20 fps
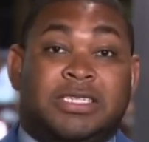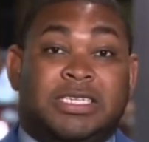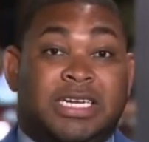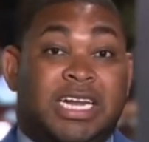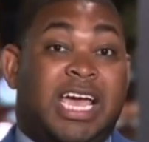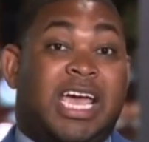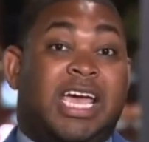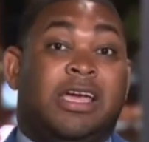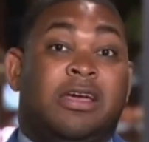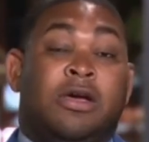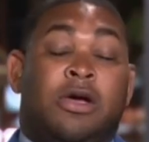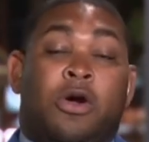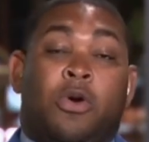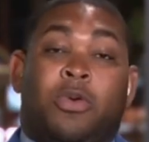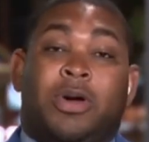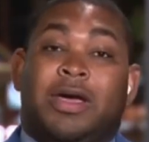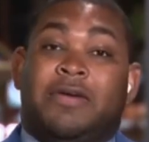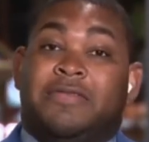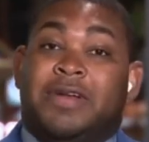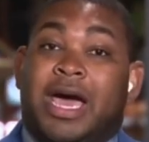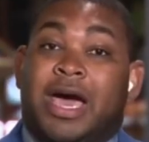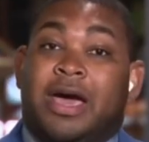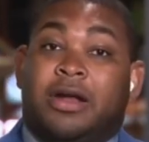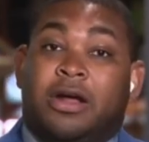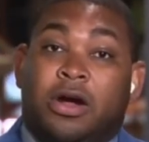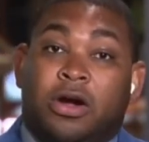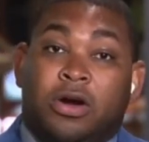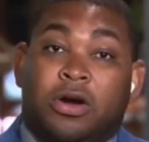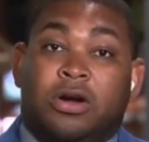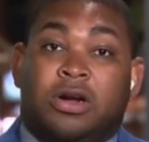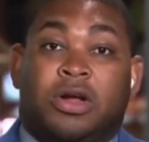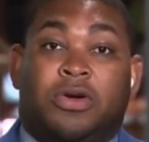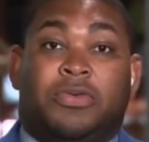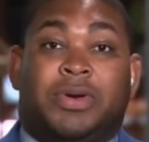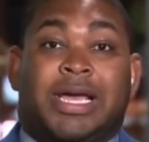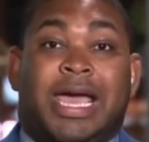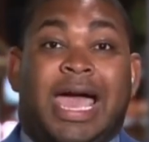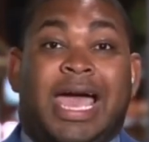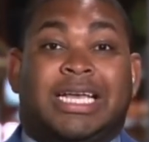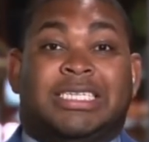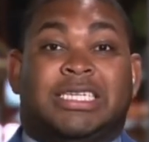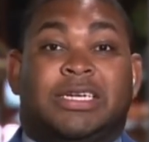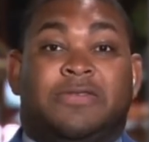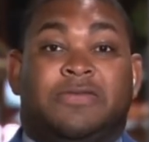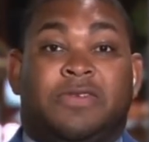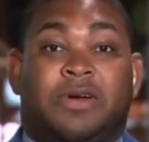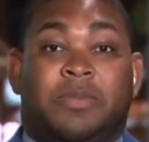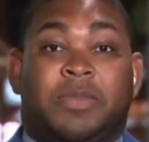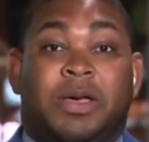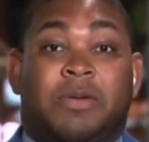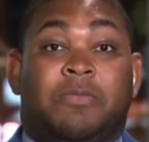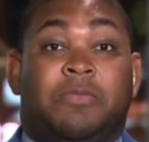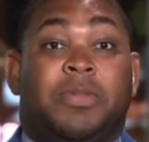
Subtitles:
Today, we have not heard a reaction from him,